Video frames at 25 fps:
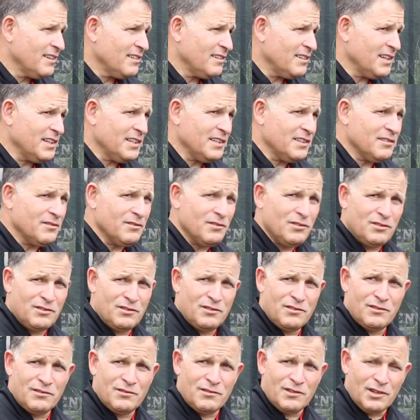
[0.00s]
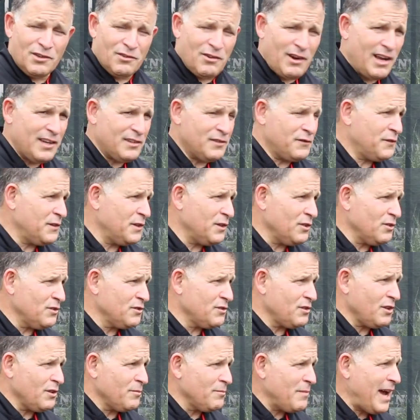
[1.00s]
right? The grass
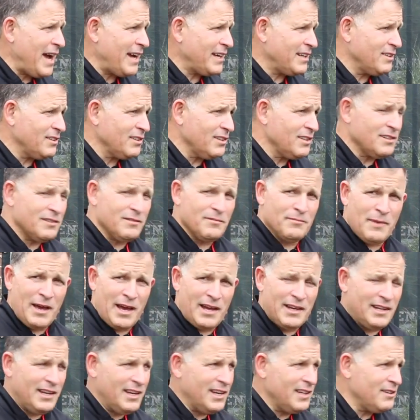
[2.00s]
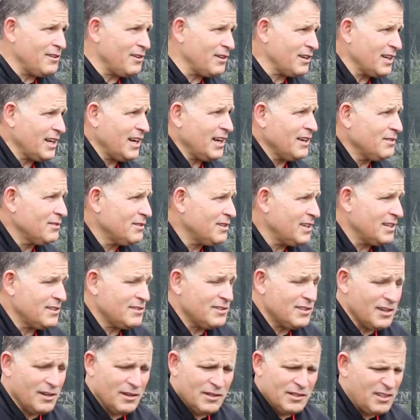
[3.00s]
fields are immaculate. Matt Henn, our guy who
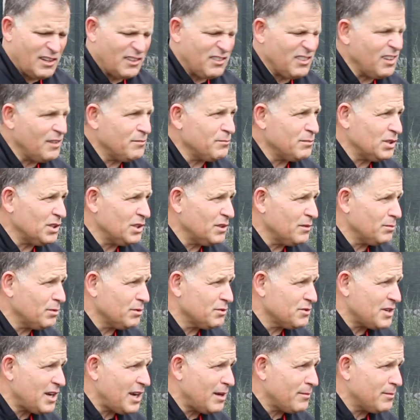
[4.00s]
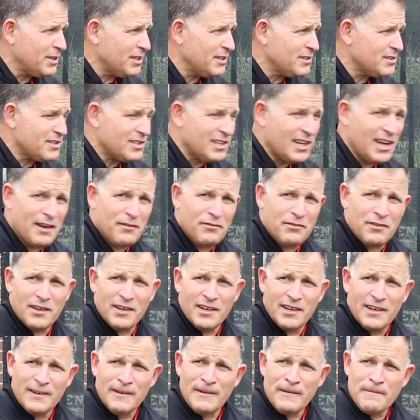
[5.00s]
takes care, he does an unbelievable job, and his staff.
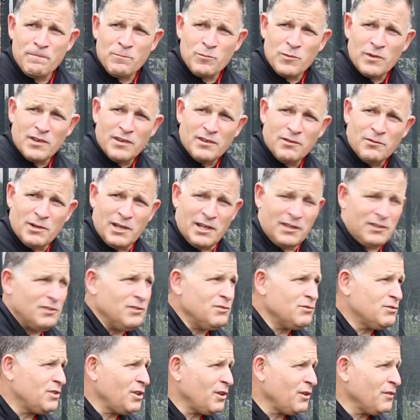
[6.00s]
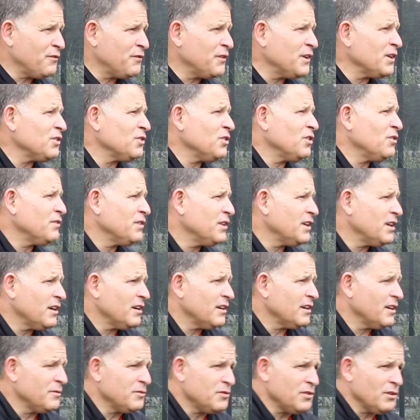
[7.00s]
We got the new turf field over
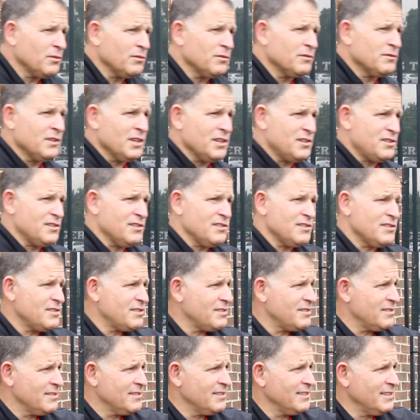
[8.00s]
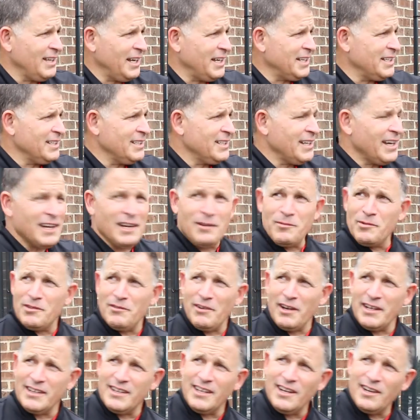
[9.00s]
there. So this is night and day. I mean,
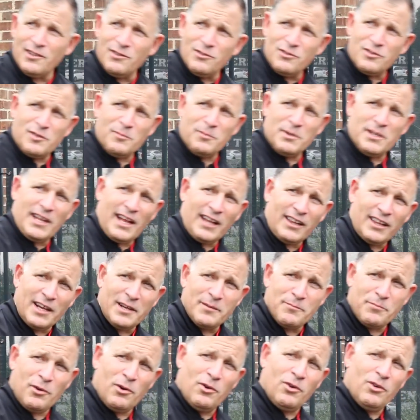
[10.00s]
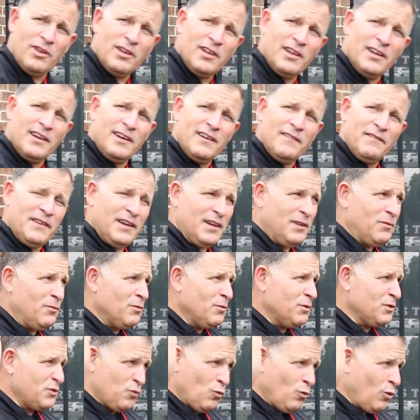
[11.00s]
right there used to be that light pole that
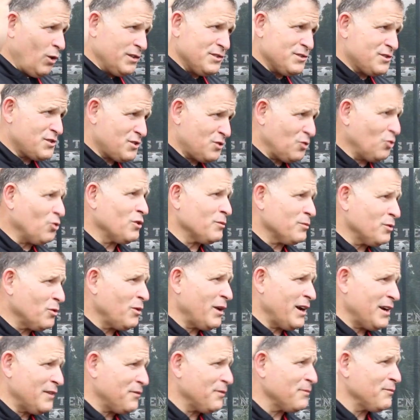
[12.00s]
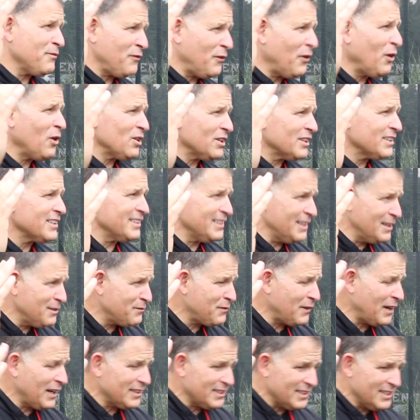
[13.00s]
was one storm away from falling, and
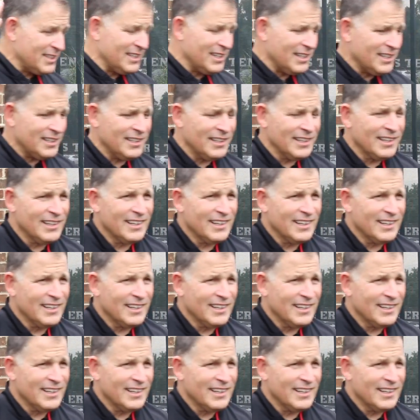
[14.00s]
then finally did.